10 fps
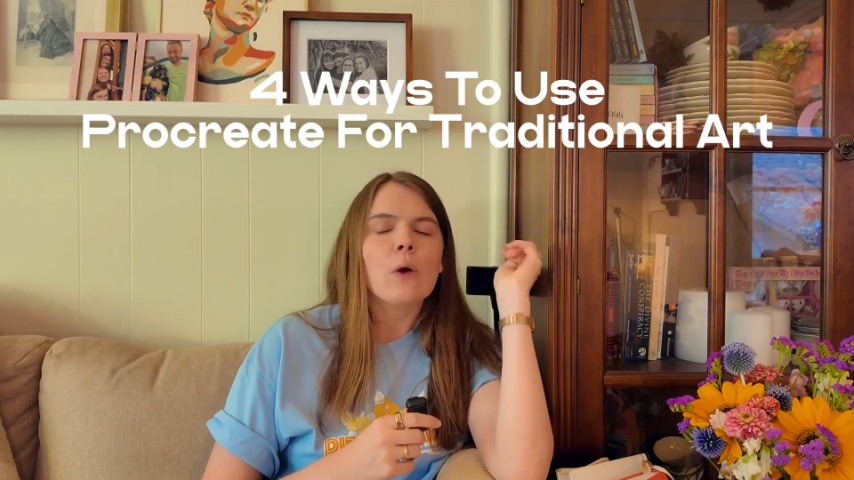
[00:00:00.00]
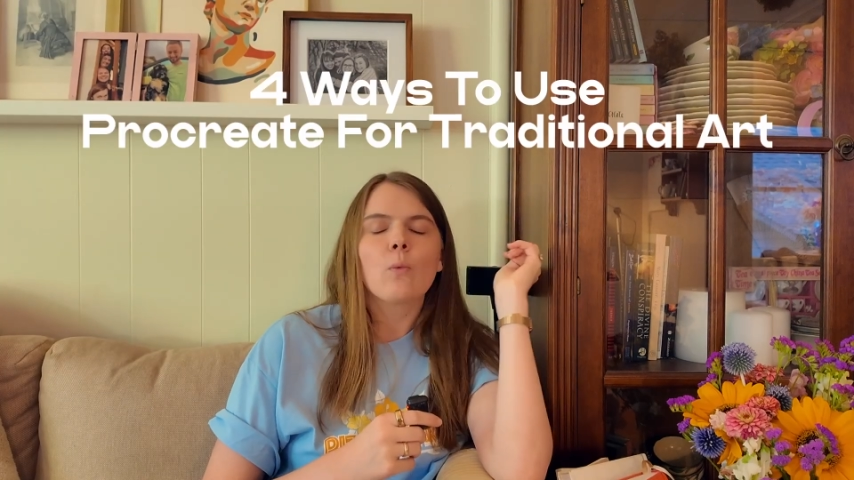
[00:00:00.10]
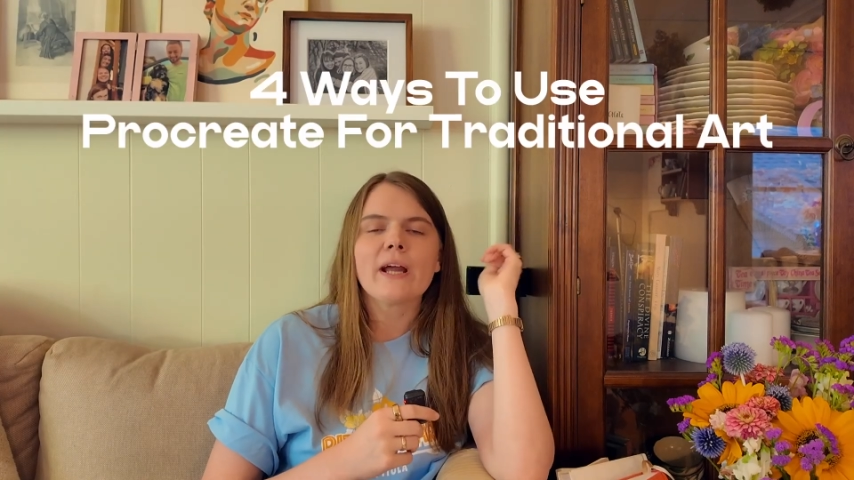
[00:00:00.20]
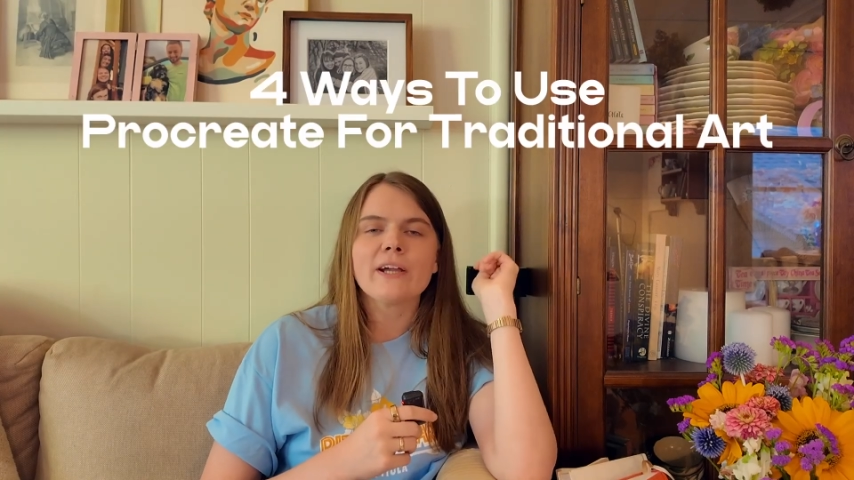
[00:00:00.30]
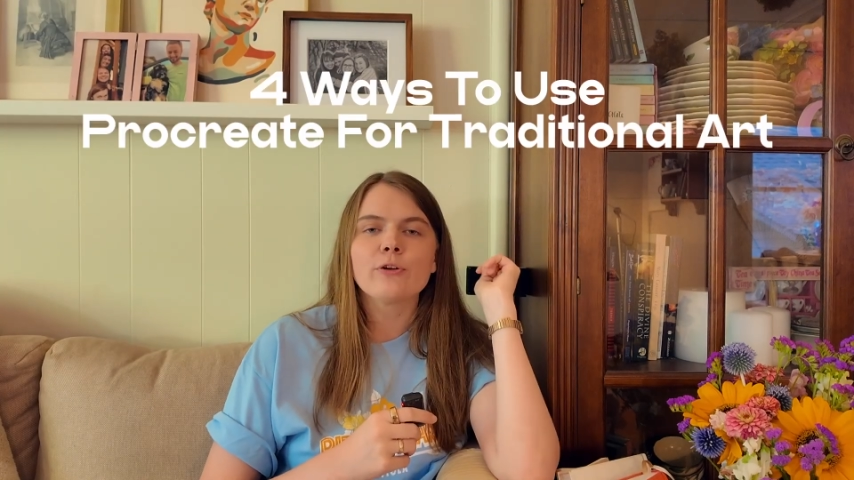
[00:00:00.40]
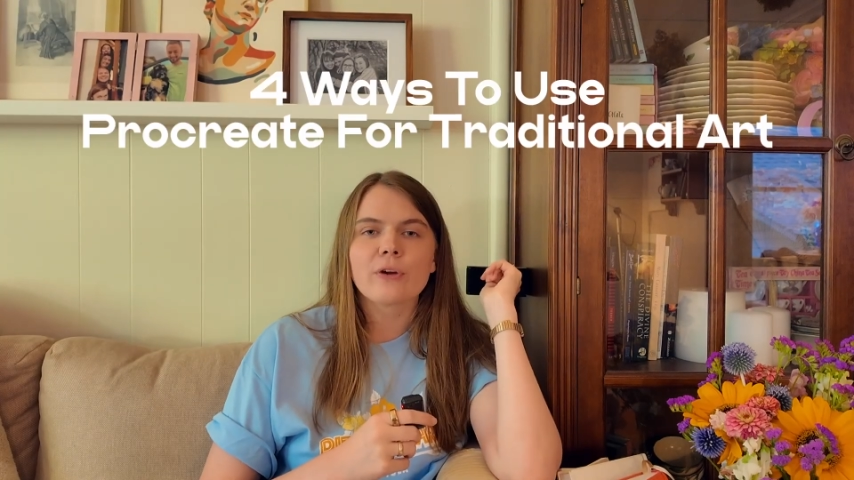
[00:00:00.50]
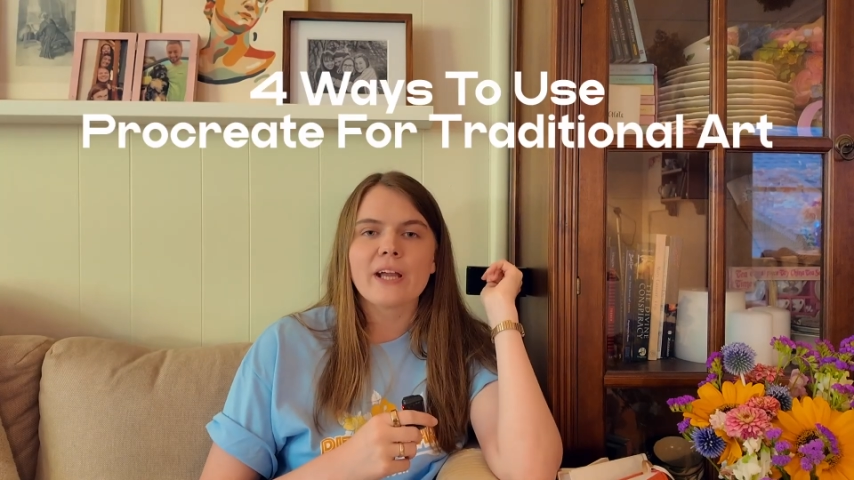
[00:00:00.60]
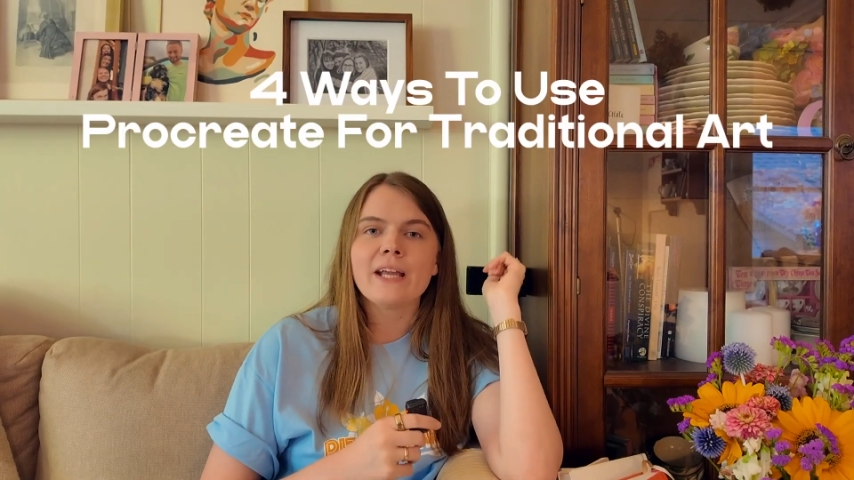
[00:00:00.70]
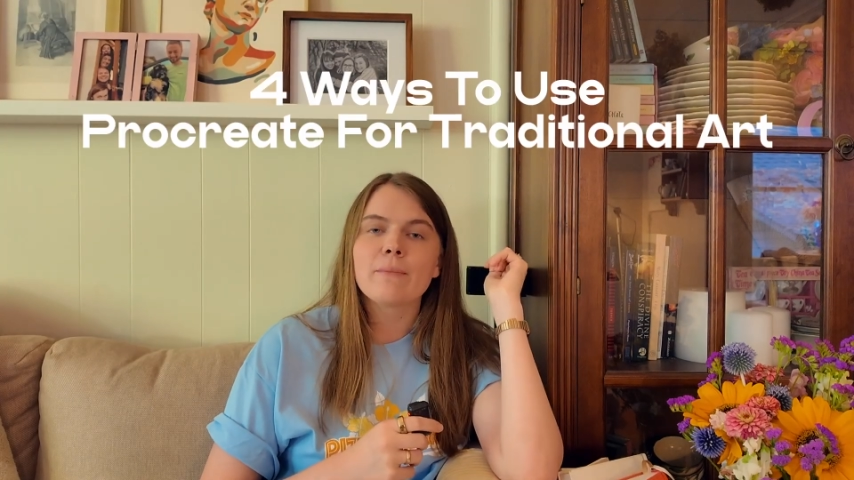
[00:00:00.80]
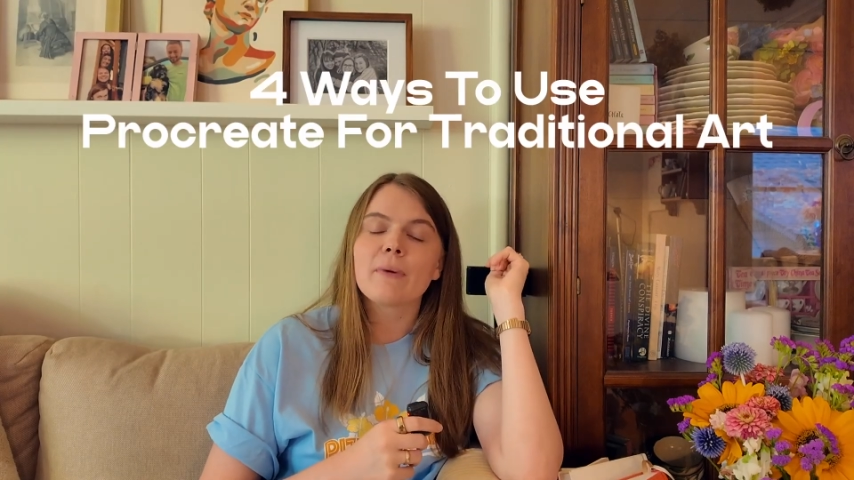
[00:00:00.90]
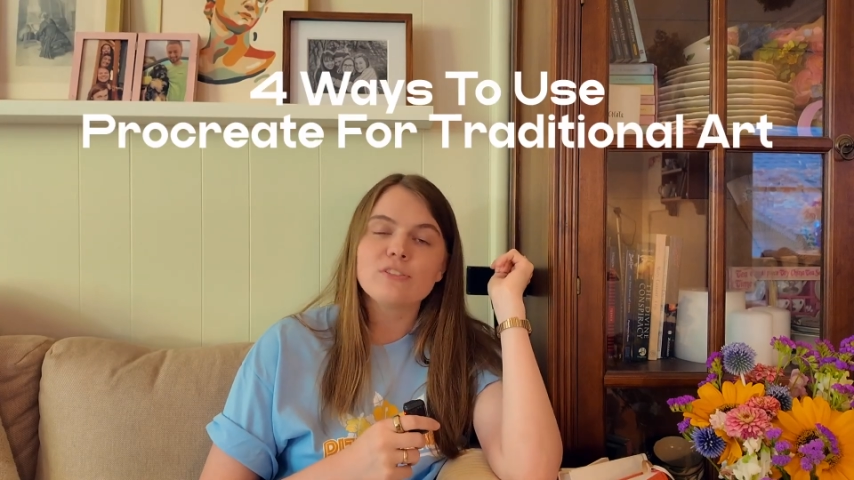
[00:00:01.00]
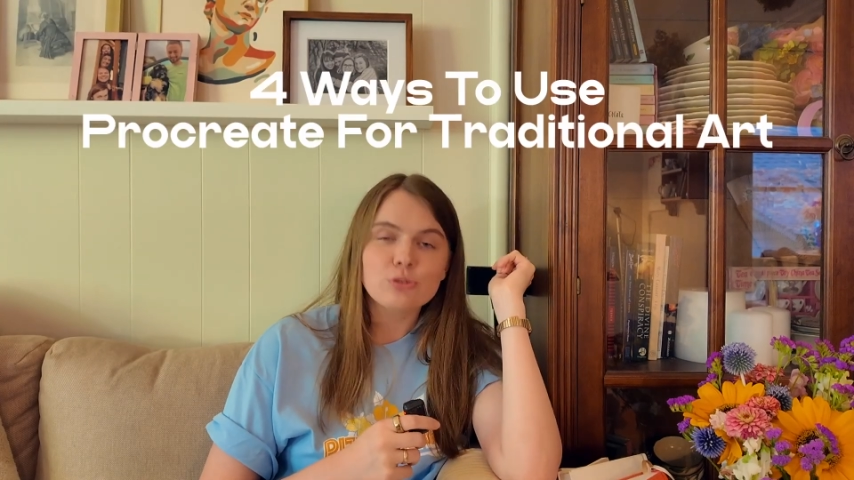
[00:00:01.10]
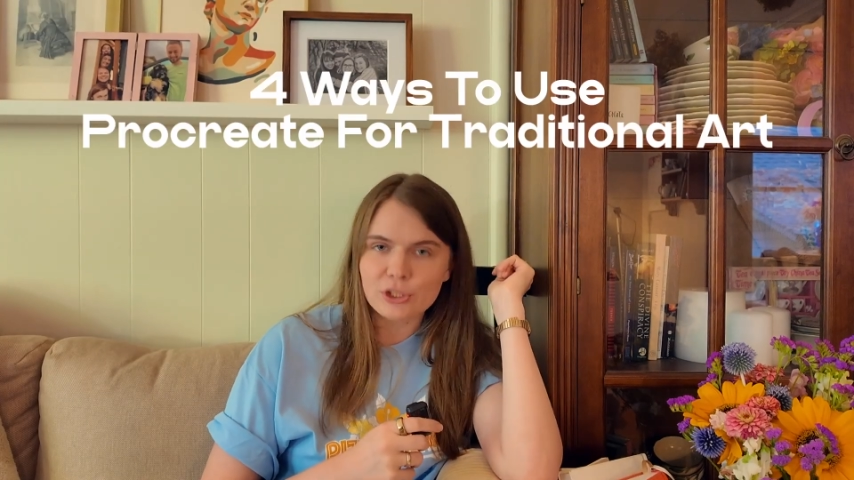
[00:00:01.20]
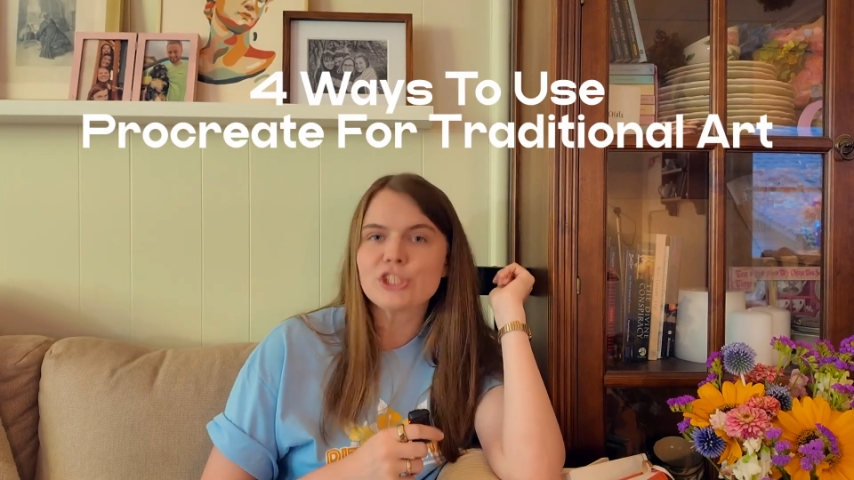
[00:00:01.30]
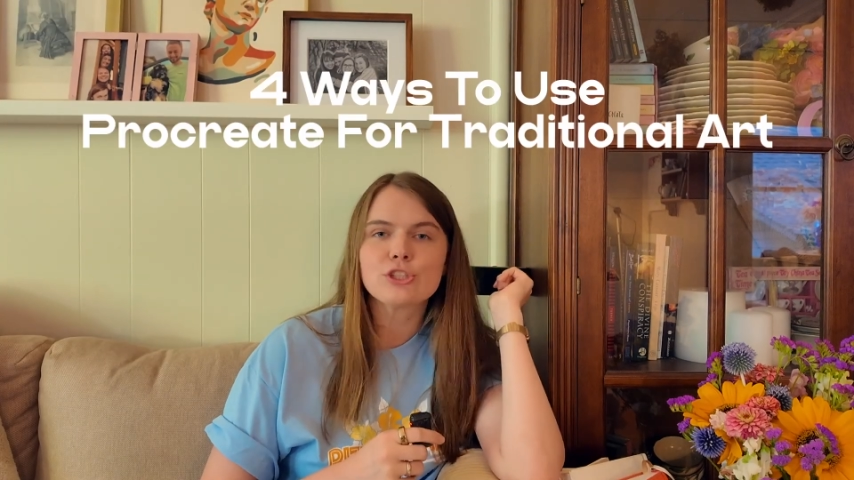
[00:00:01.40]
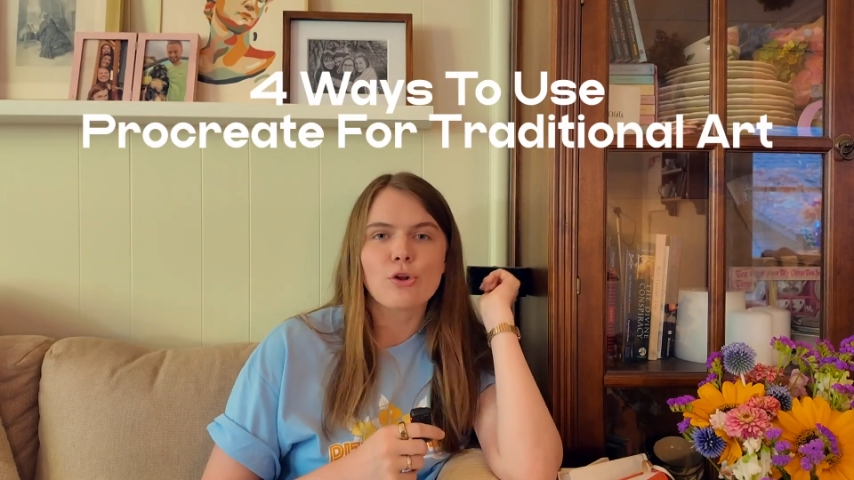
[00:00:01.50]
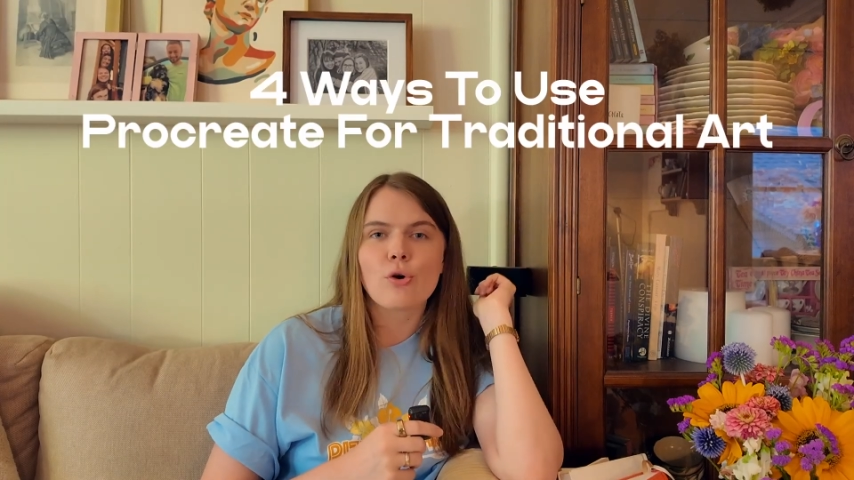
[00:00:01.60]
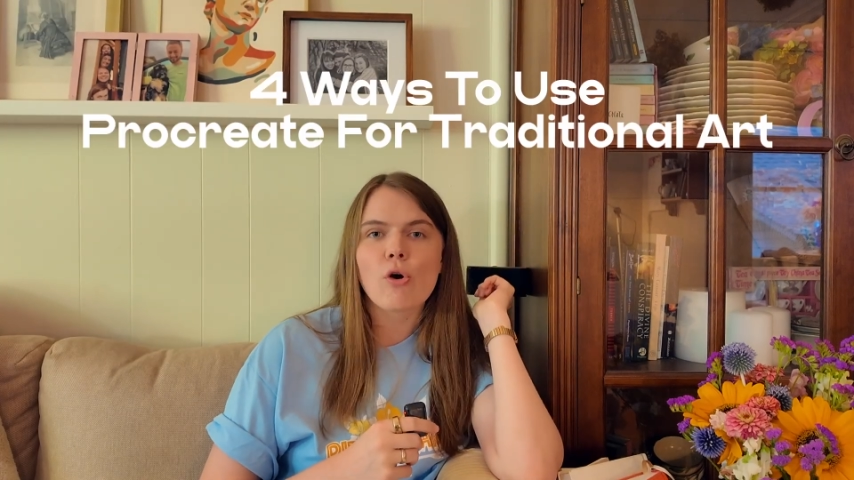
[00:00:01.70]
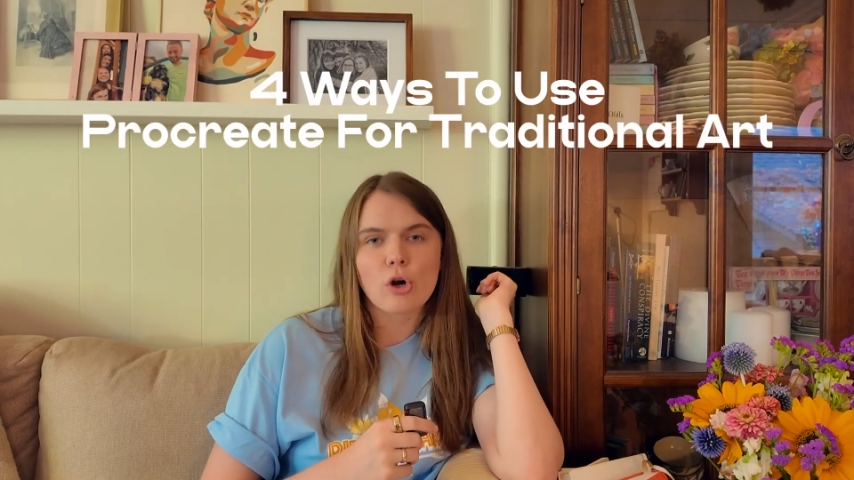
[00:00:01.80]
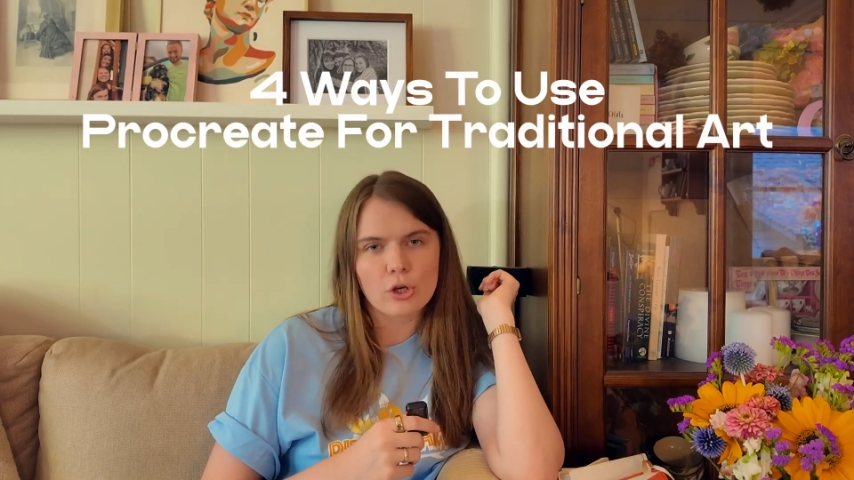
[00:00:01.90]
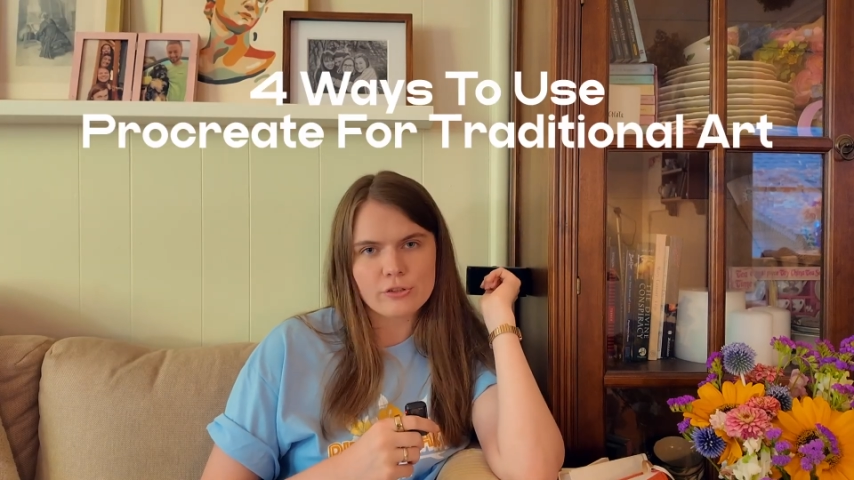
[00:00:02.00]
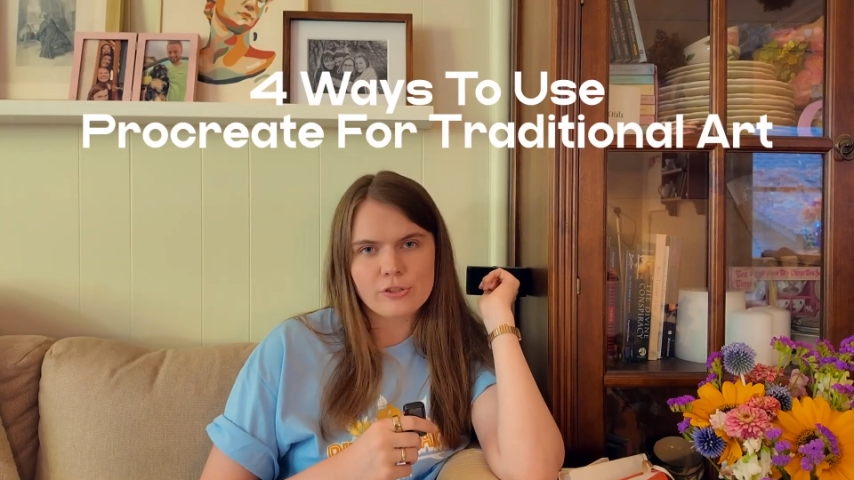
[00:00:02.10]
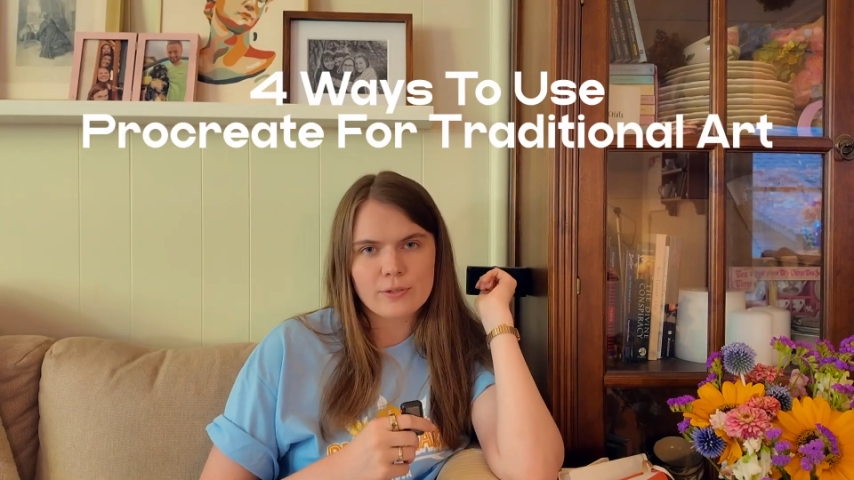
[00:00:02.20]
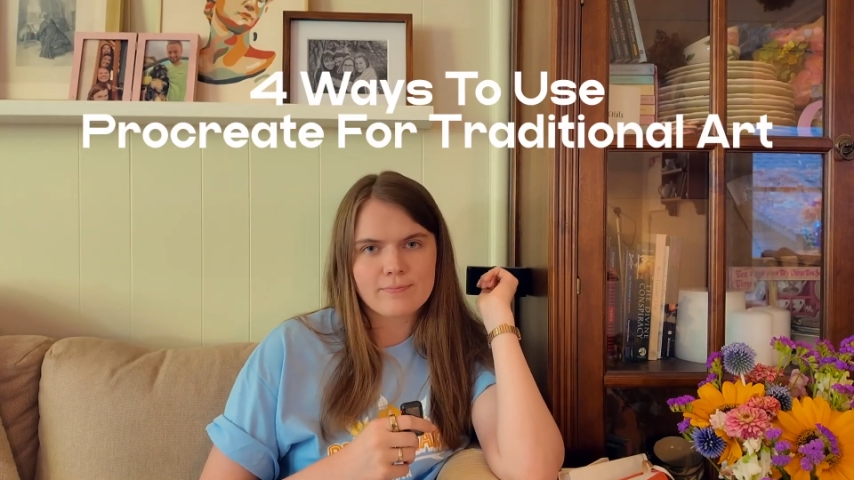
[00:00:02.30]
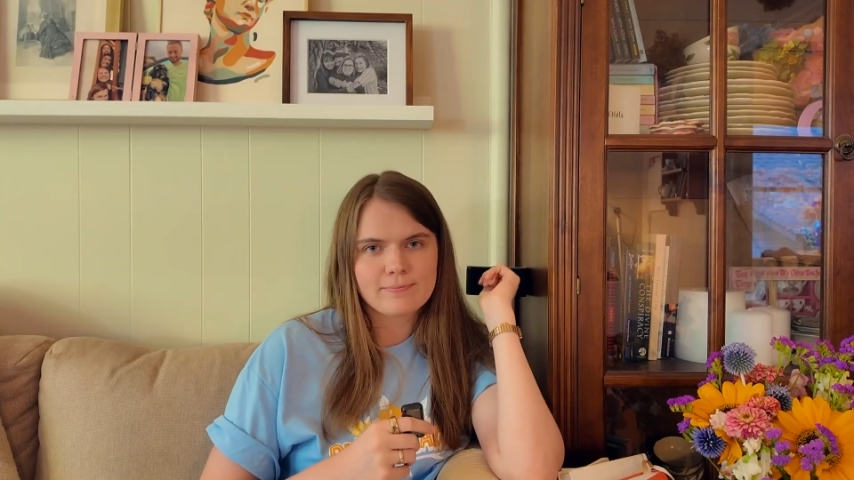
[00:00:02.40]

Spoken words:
when I create my traditional art.